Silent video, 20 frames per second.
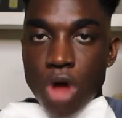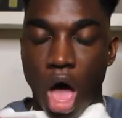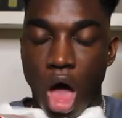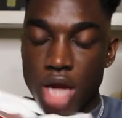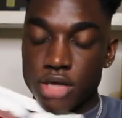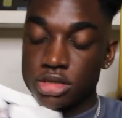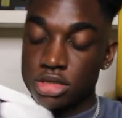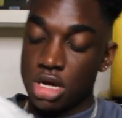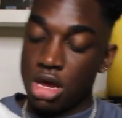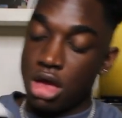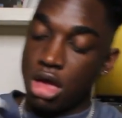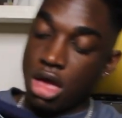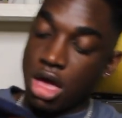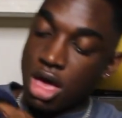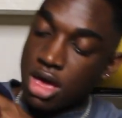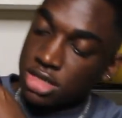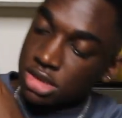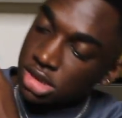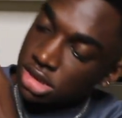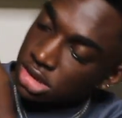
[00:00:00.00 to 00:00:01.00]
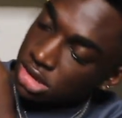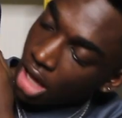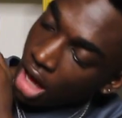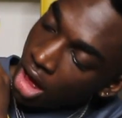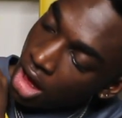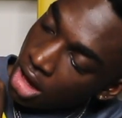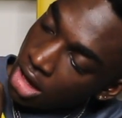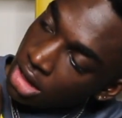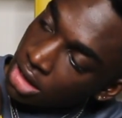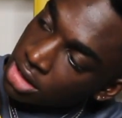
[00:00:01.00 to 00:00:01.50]
90s.
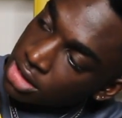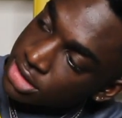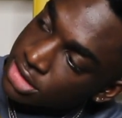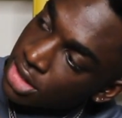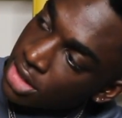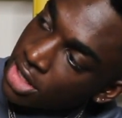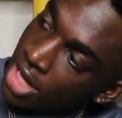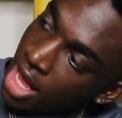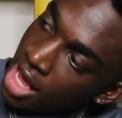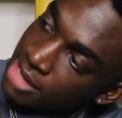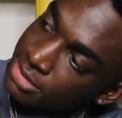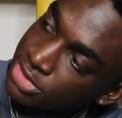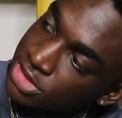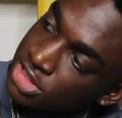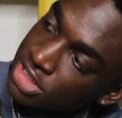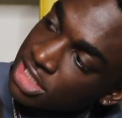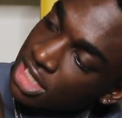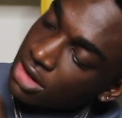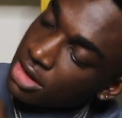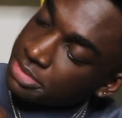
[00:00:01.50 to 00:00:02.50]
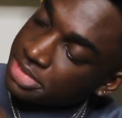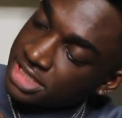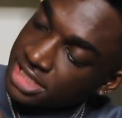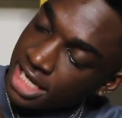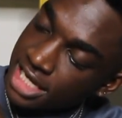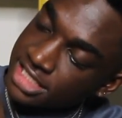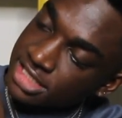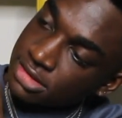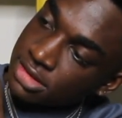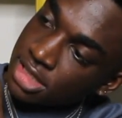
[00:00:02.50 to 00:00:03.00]
So yeah, I'm so
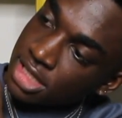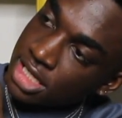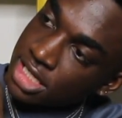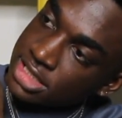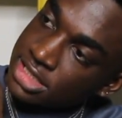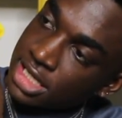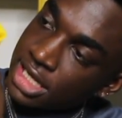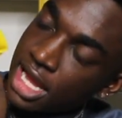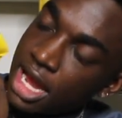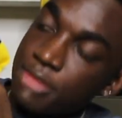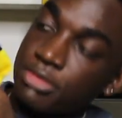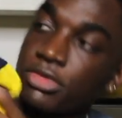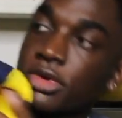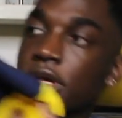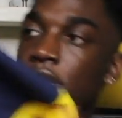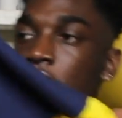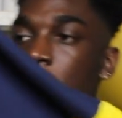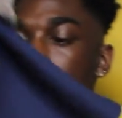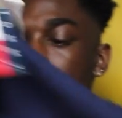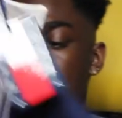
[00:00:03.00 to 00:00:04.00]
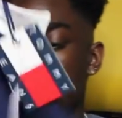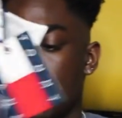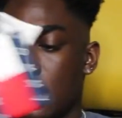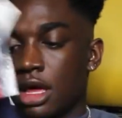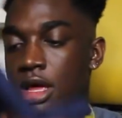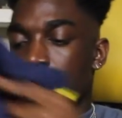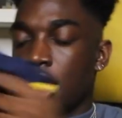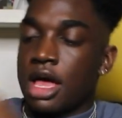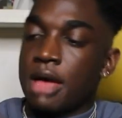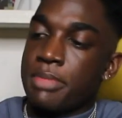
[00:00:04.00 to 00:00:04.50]
obsessed with this. Like, I'm really
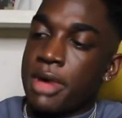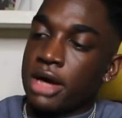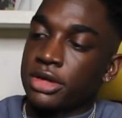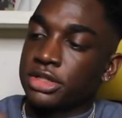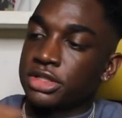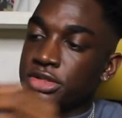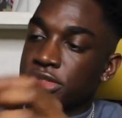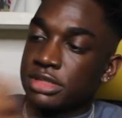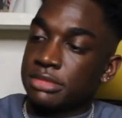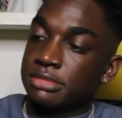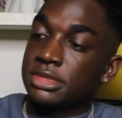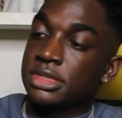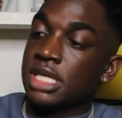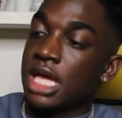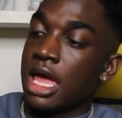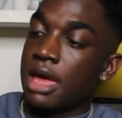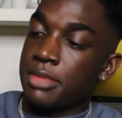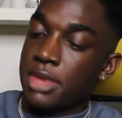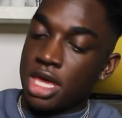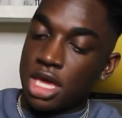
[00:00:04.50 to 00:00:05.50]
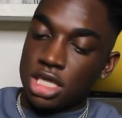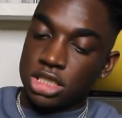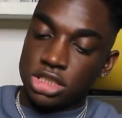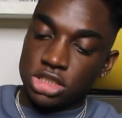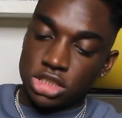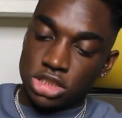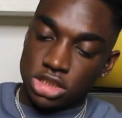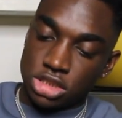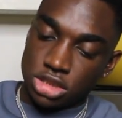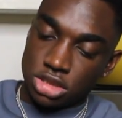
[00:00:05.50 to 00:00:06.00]
about to do some
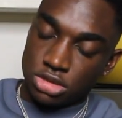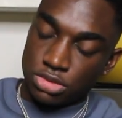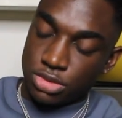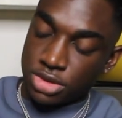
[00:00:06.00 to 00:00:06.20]
damage